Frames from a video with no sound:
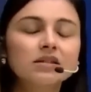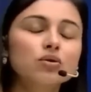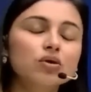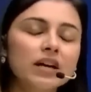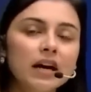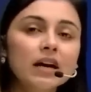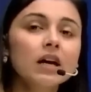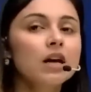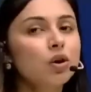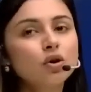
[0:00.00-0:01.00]
So they are
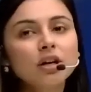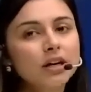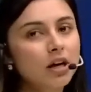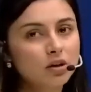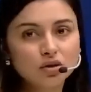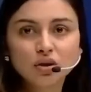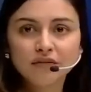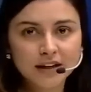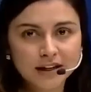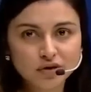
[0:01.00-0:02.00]
good conductors of
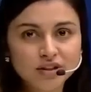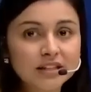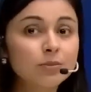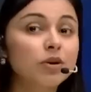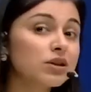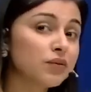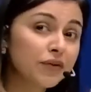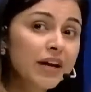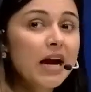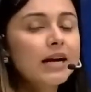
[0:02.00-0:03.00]
electricity because
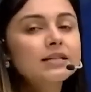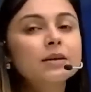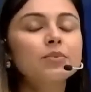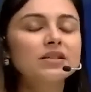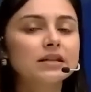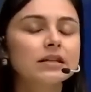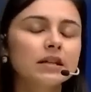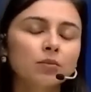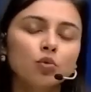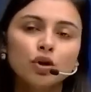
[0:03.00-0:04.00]
free ions are present in
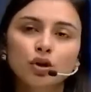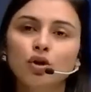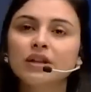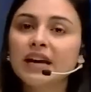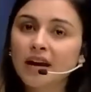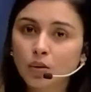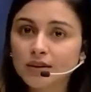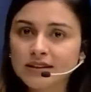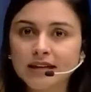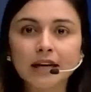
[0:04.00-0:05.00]
the molten or the
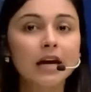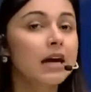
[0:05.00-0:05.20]
aqueous state.